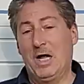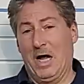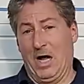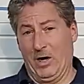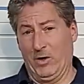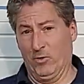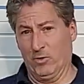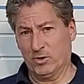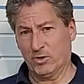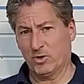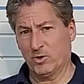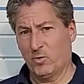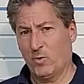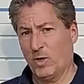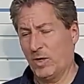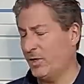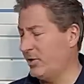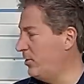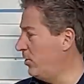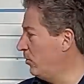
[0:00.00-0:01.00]
I also want
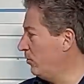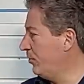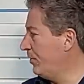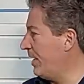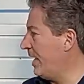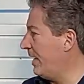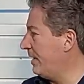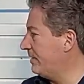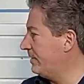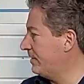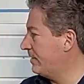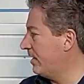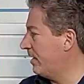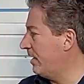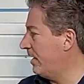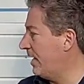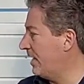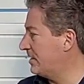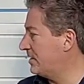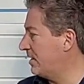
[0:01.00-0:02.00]
to note that,
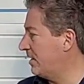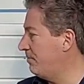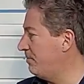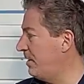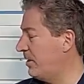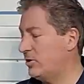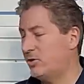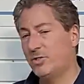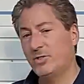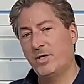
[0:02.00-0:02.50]
as I mentioned,